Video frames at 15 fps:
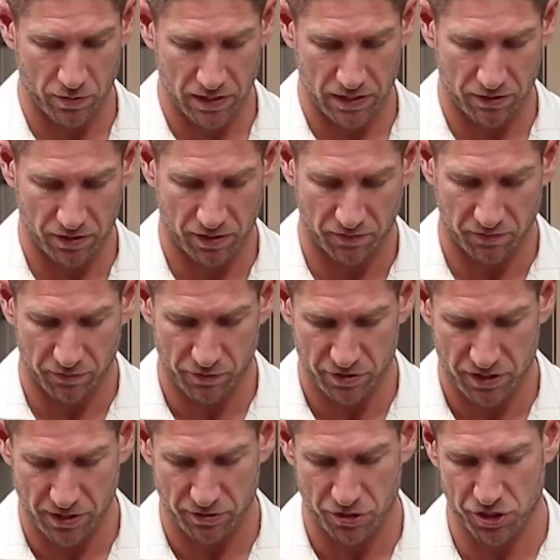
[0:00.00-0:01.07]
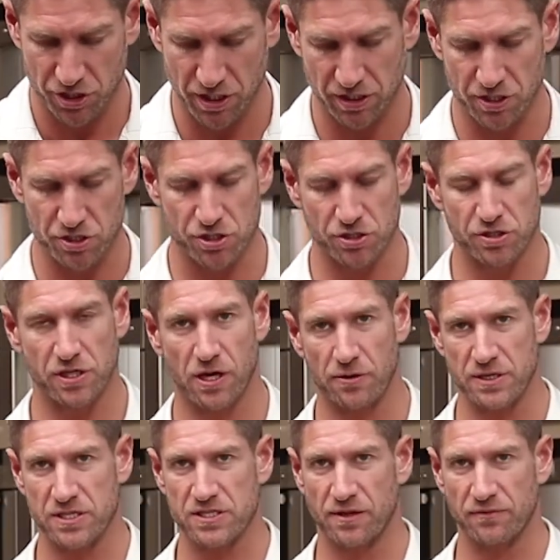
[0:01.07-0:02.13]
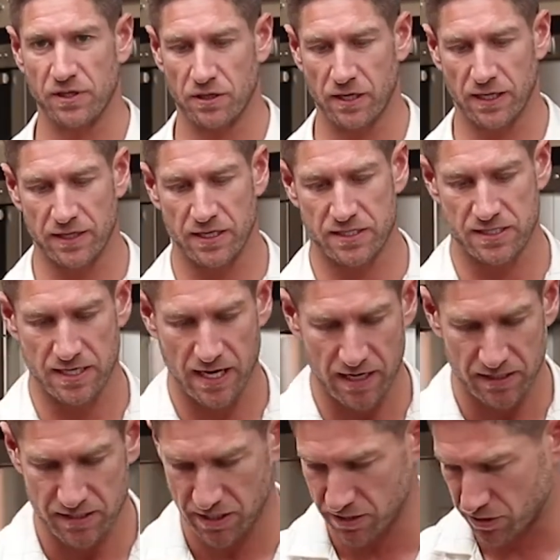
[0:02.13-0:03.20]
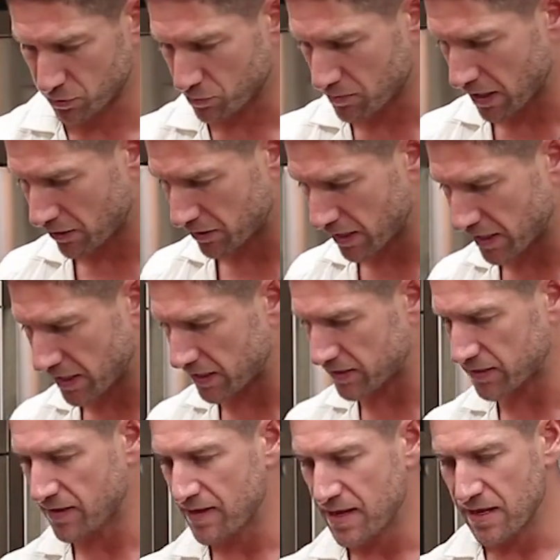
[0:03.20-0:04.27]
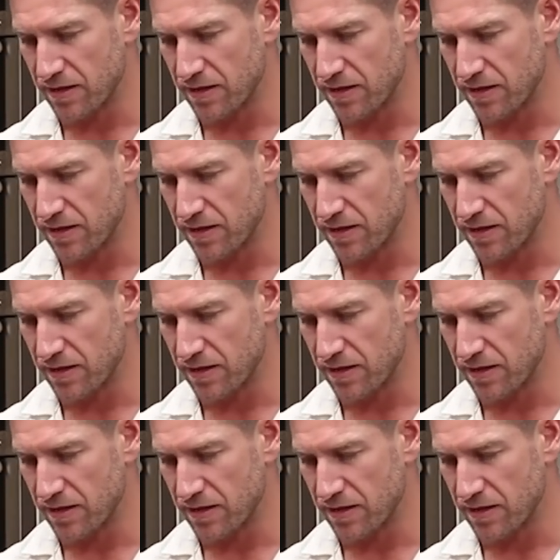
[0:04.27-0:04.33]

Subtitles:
we're looking for. So the chicken should go in something like this now, so it's all marinated.